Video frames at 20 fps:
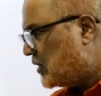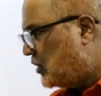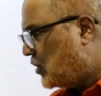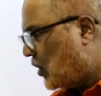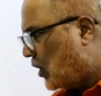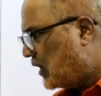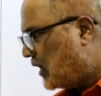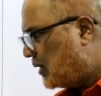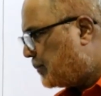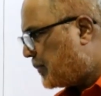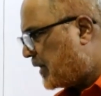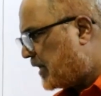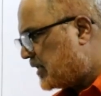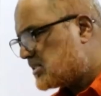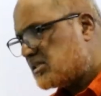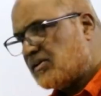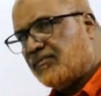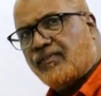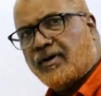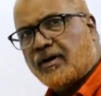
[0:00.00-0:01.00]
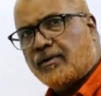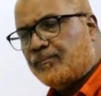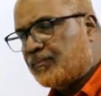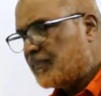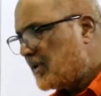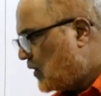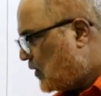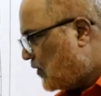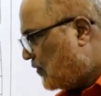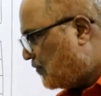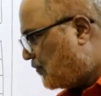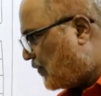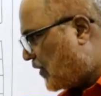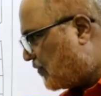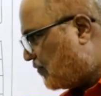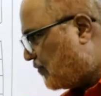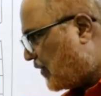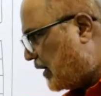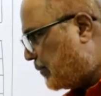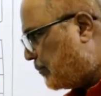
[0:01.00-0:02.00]
dollar per SFR. For
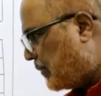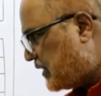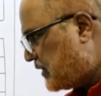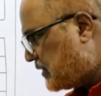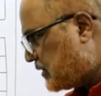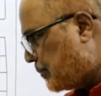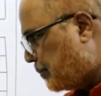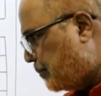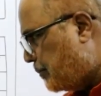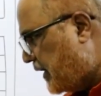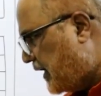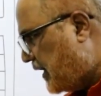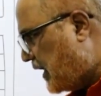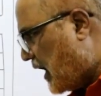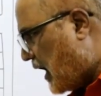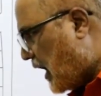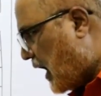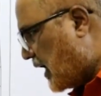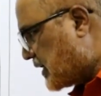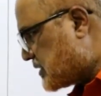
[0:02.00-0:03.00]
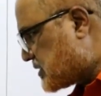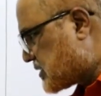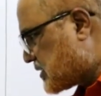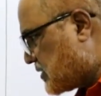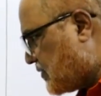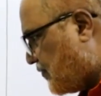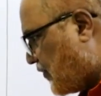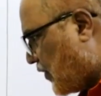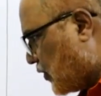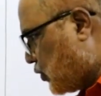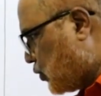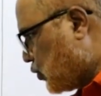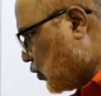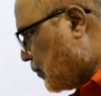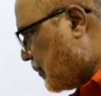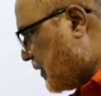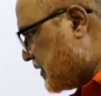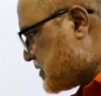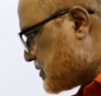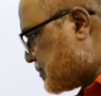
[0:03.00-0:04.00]
one month bid ask, for
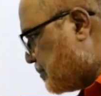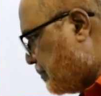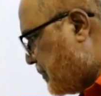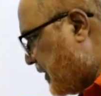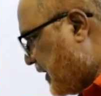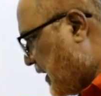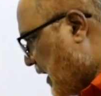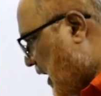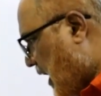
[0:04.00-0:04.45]
two months bid